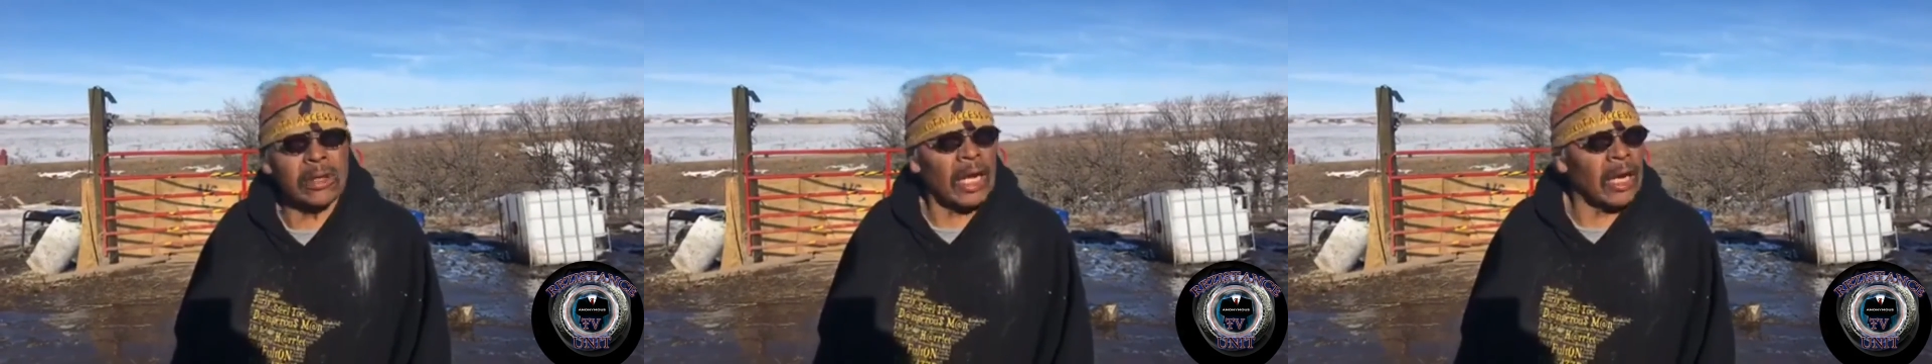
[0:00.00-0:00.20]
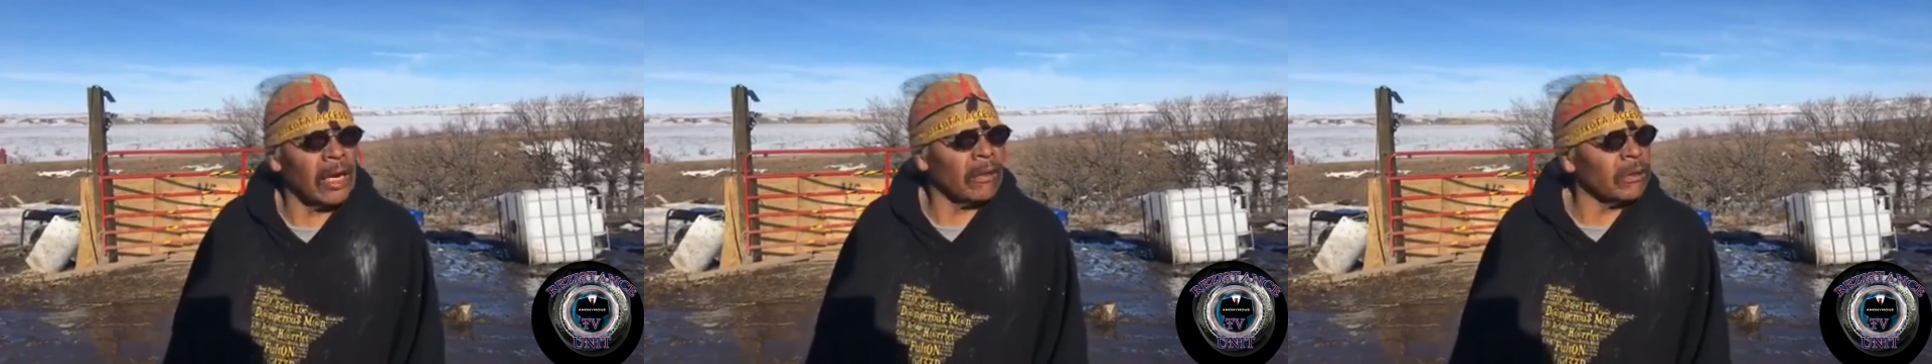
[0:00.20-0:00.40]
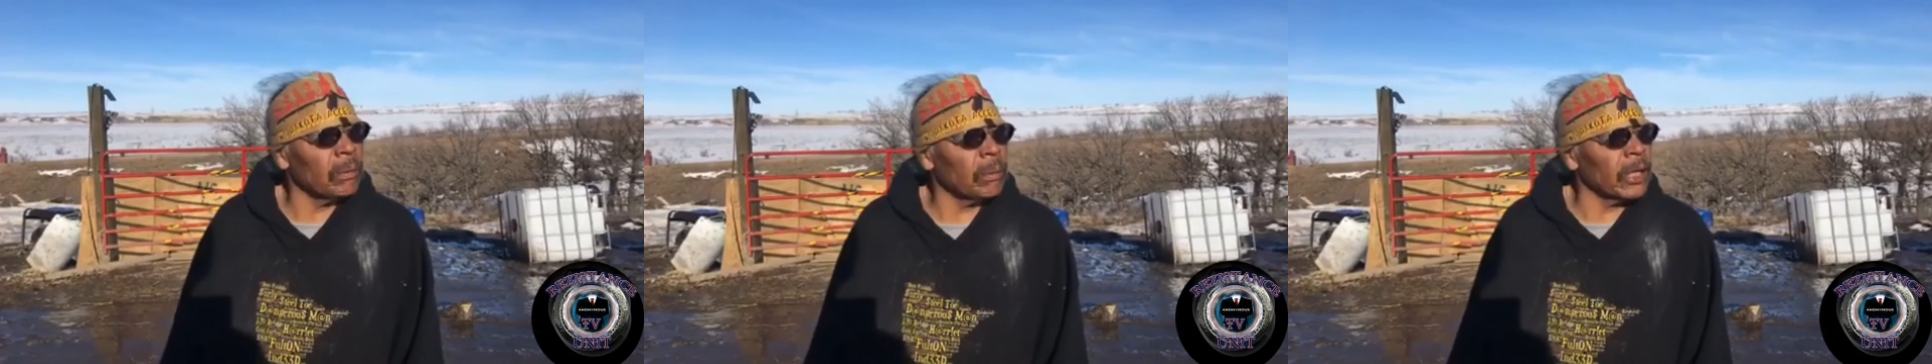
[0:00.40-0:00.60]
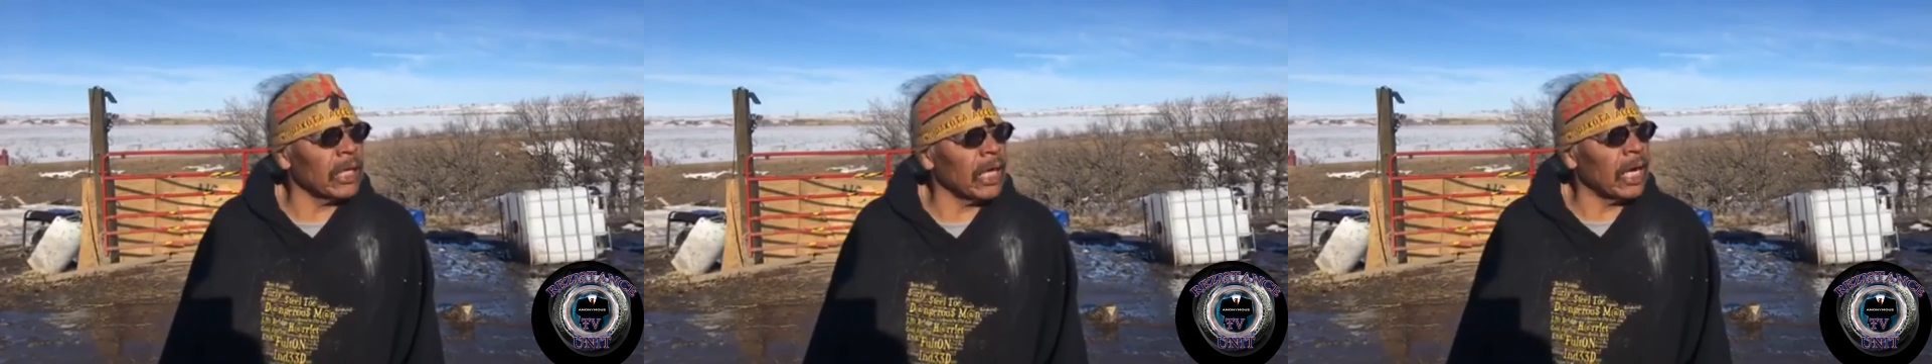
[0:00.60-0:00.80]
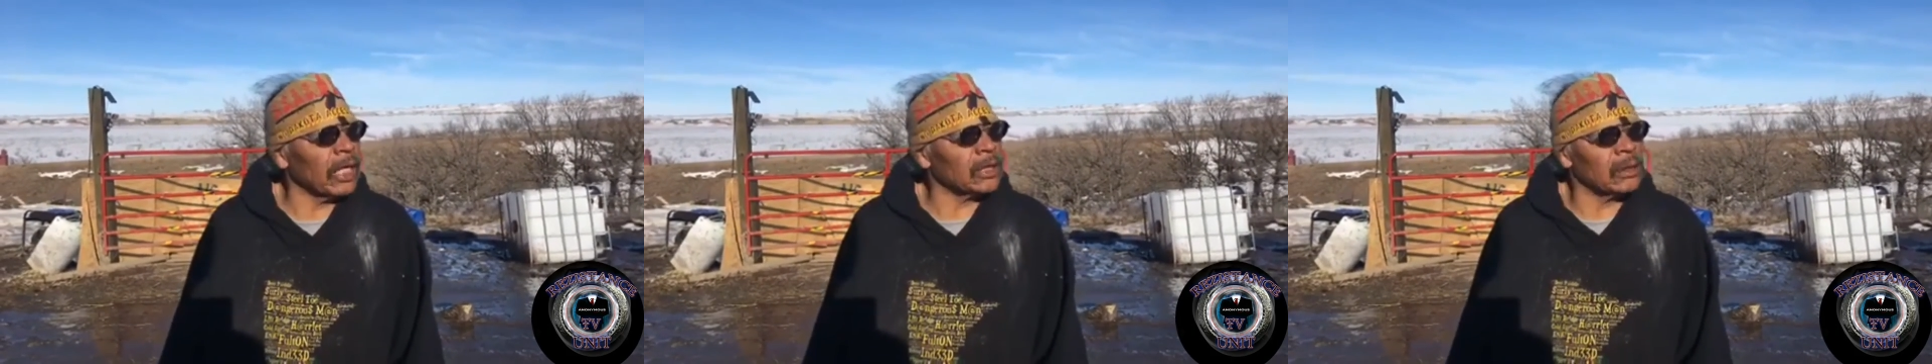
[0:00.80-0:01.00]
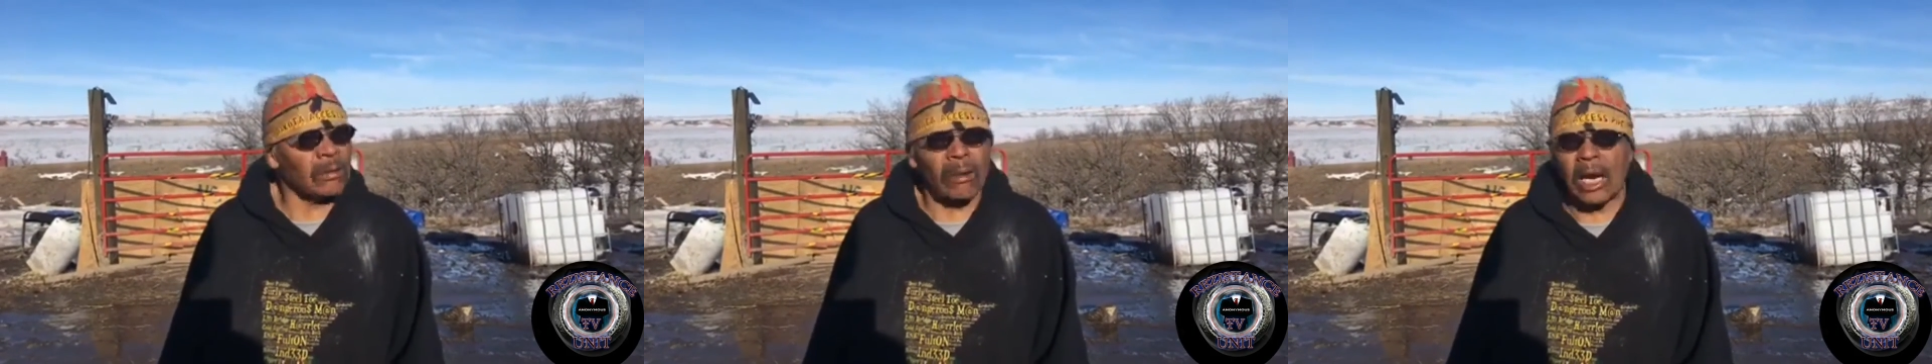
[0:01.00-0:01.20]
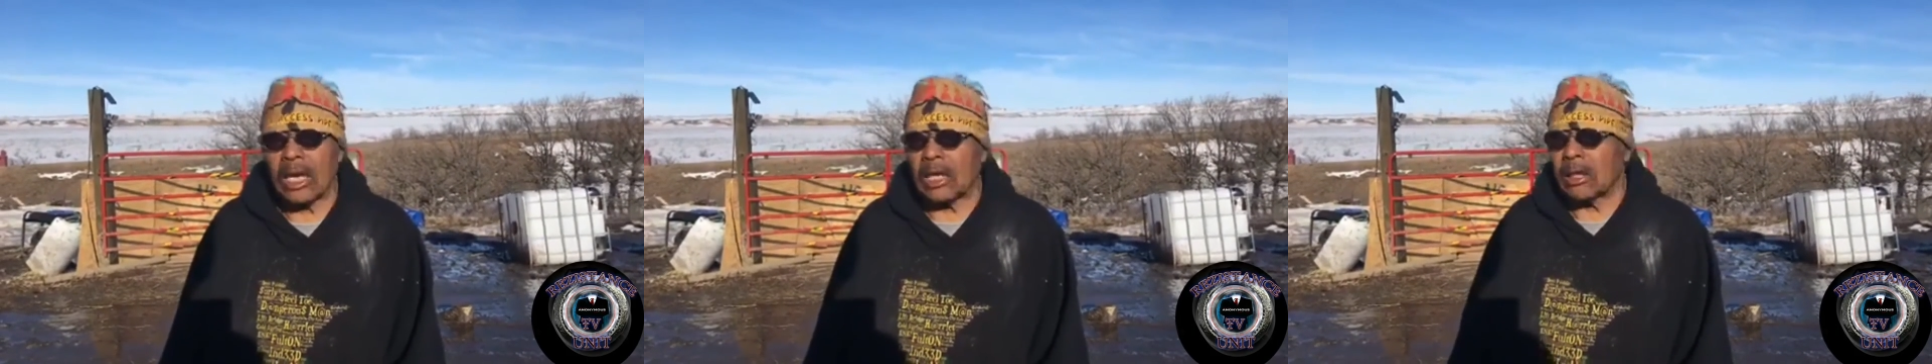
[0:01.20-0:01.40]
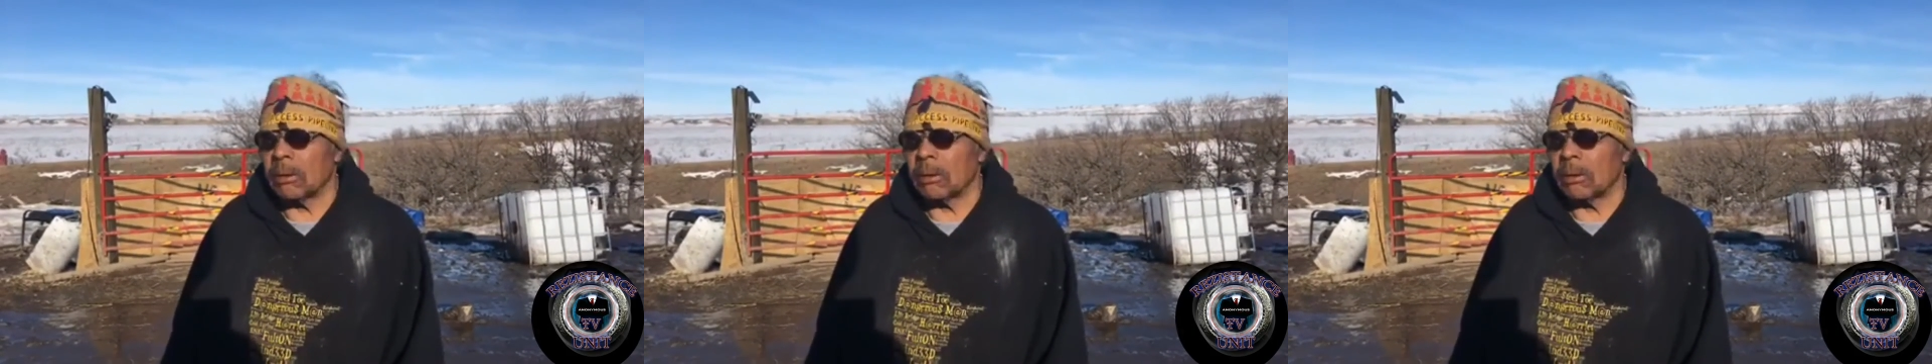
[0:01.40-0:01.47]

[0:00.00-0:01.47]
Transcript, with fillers: that everybody has the right